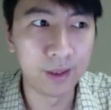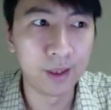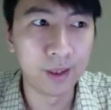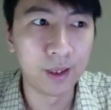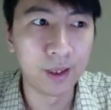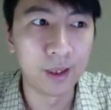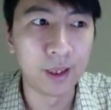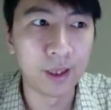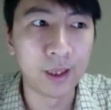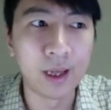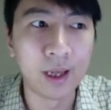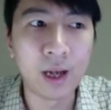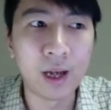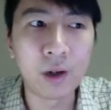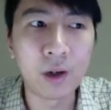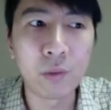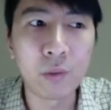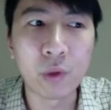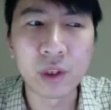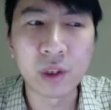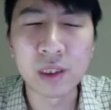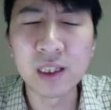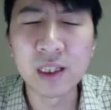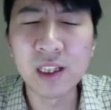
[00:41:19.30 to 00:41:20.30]
And Herod
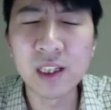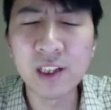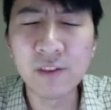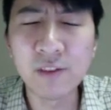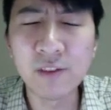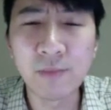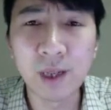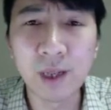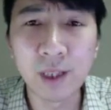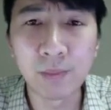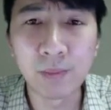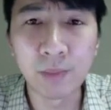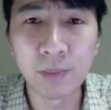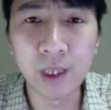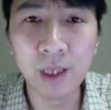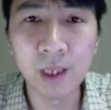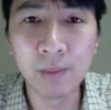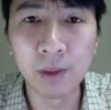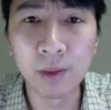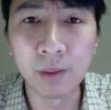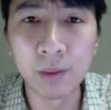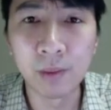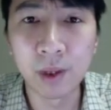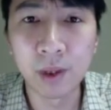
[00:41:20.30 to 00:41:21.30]
was loved by the
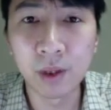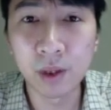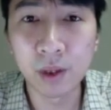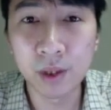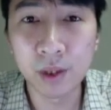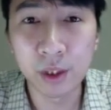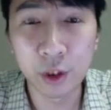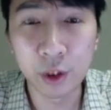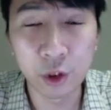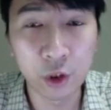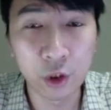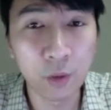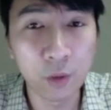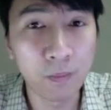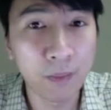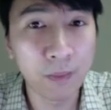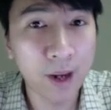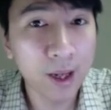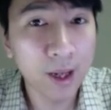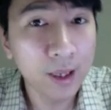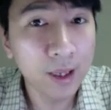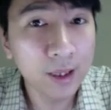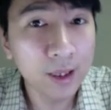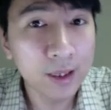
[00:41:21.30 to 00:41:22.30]
people because he showed
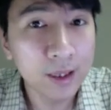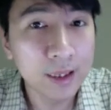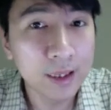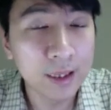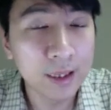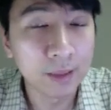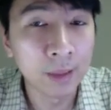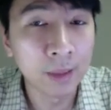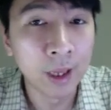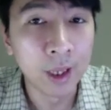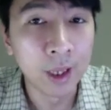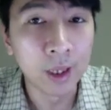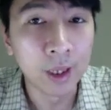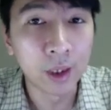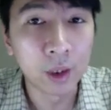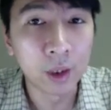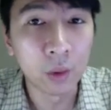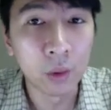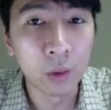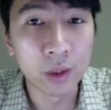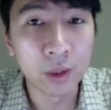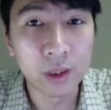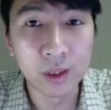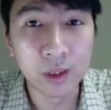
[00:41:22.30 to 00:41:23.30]
pietism
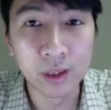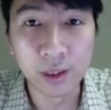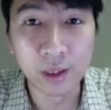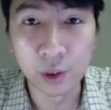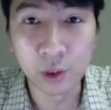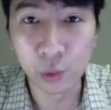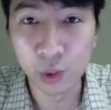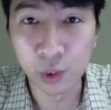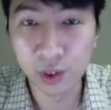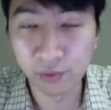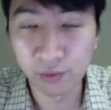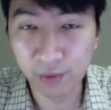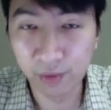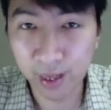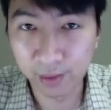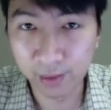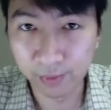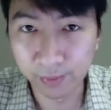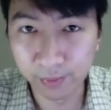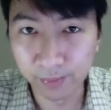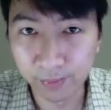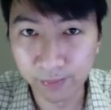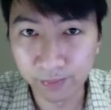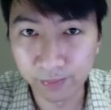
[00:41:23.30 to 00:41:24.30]
towards the Jewish faith.
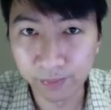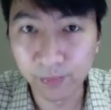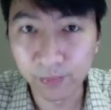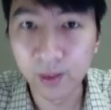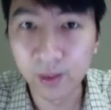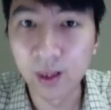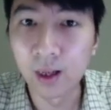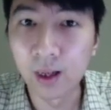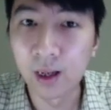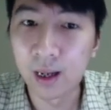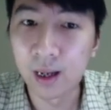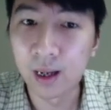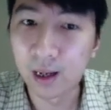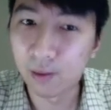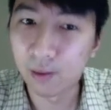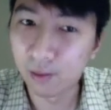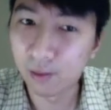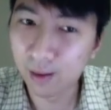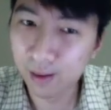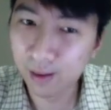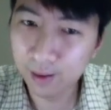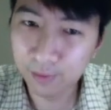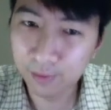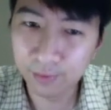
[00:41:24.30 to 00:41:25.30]

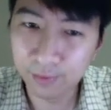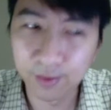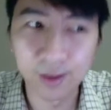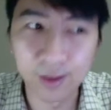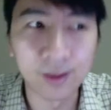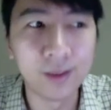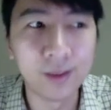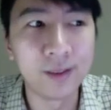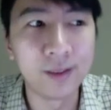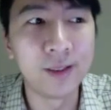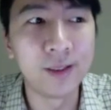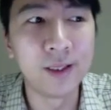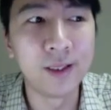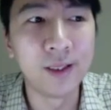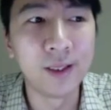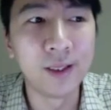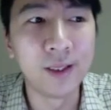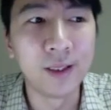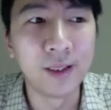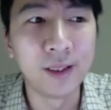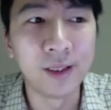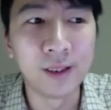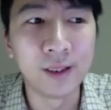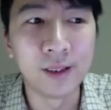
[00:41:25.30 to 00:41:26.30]
However,
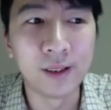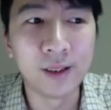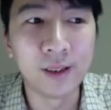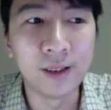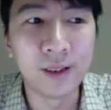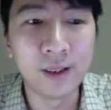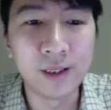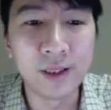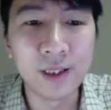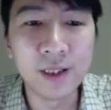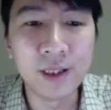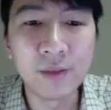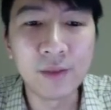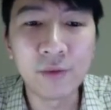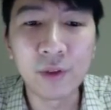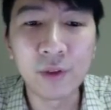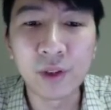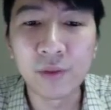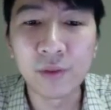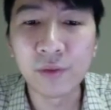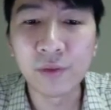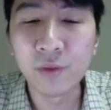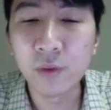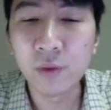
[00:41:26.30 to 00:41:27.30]
in the year
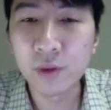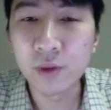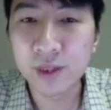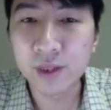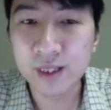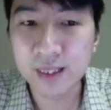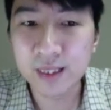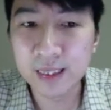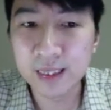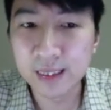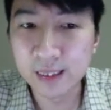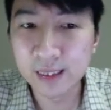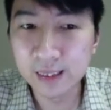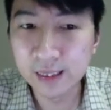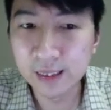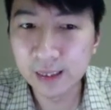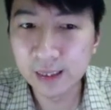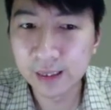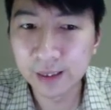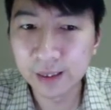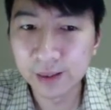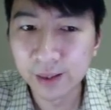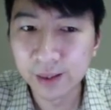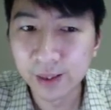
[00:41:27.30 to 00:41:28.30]
44
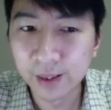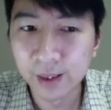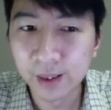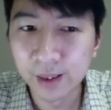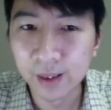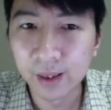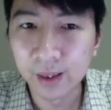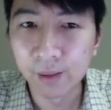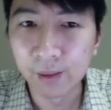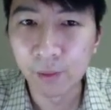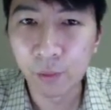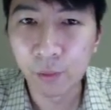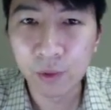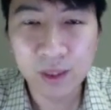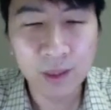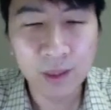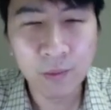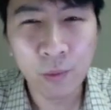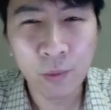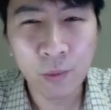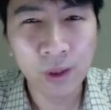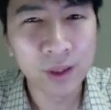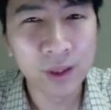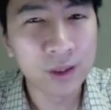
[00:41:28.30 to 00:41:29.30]
CE,
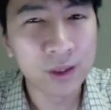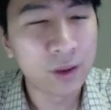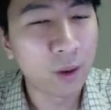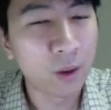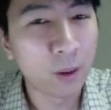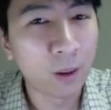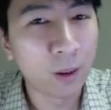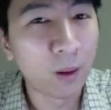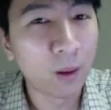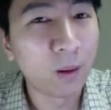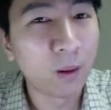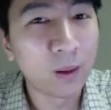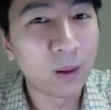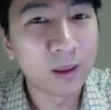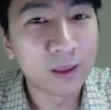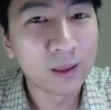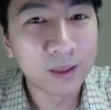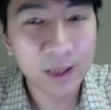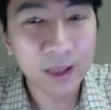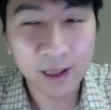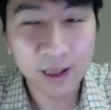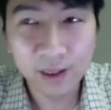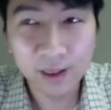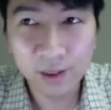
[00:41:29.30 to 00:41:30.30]
someone called
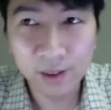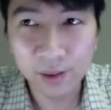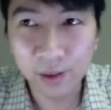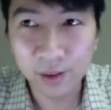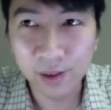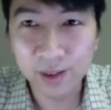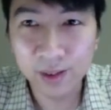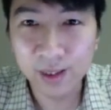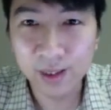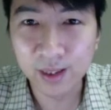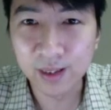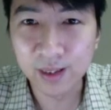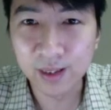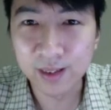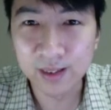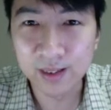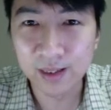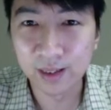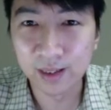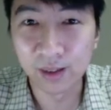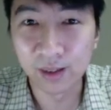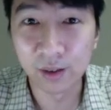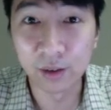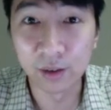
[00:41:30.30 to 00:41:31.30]
Herod as
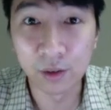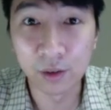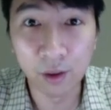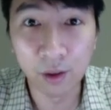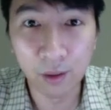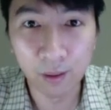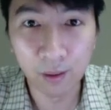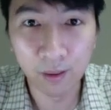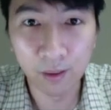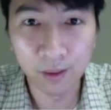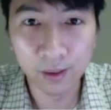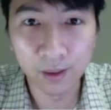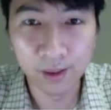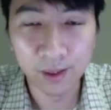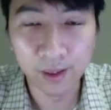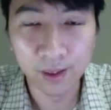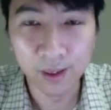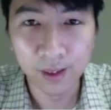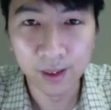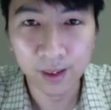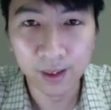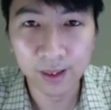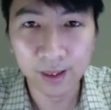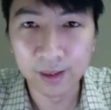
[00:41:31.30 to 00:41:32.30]
like a god,
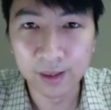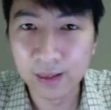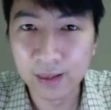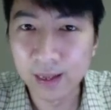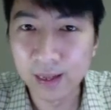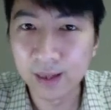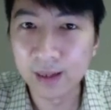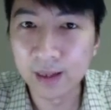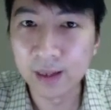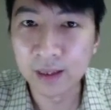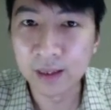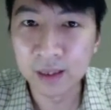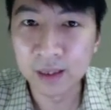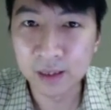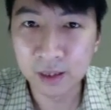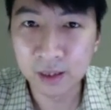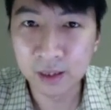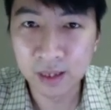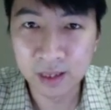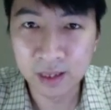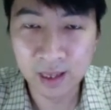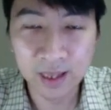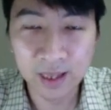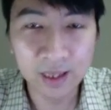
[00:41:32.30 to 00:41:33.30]
and then
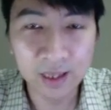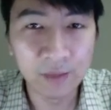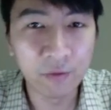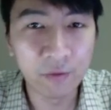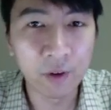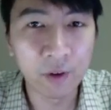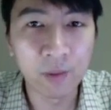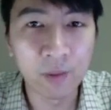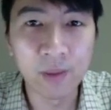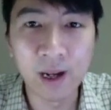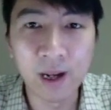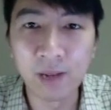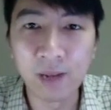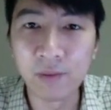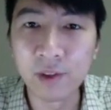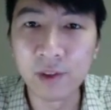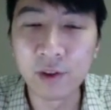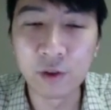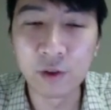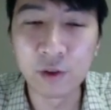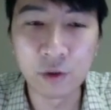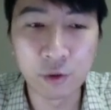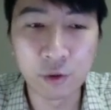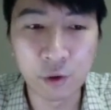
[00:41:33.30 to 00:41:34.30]
a lightning from heaven
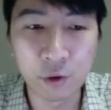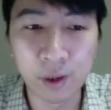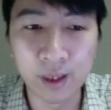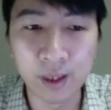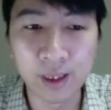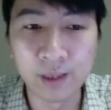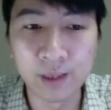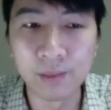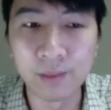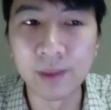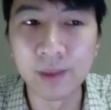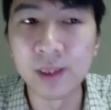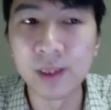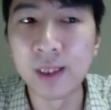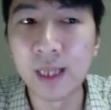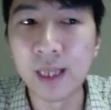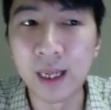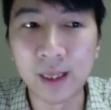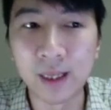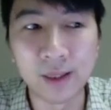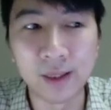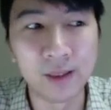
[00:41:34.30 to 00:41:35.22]
struck him dead.